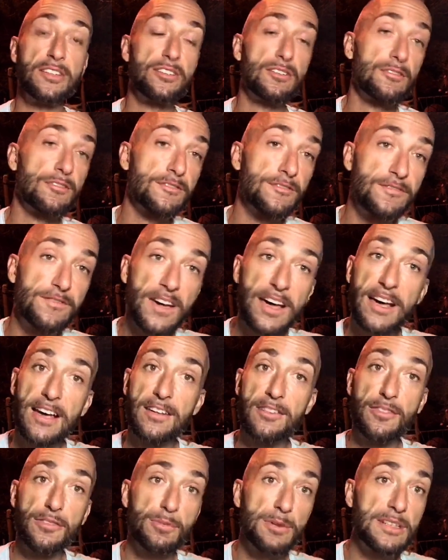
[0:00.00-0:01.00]
fed
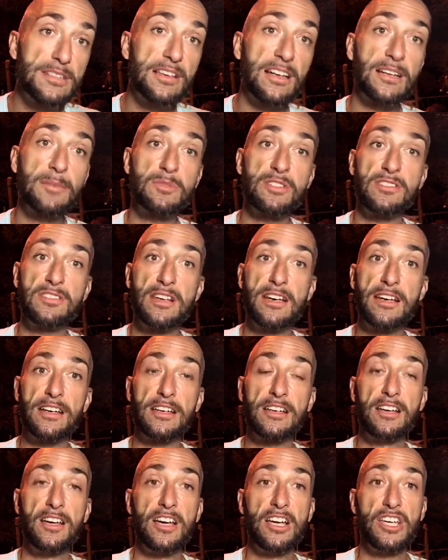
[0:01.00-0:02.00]
3 times a day.
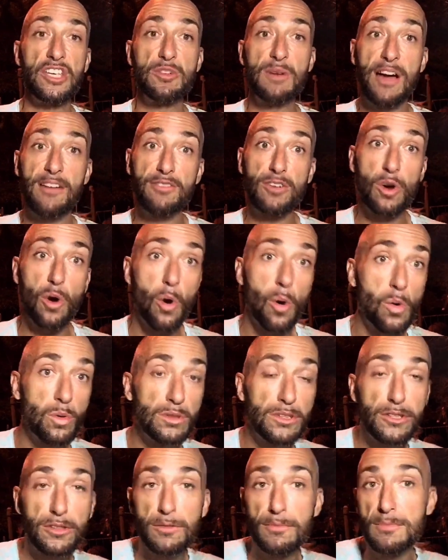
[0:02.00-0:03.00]
You have your own
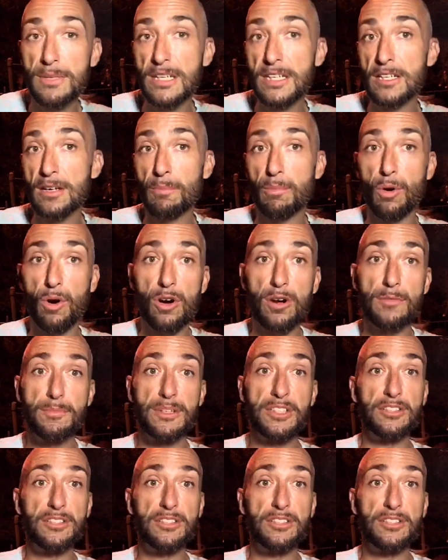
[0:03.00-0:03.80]
little mini apartment.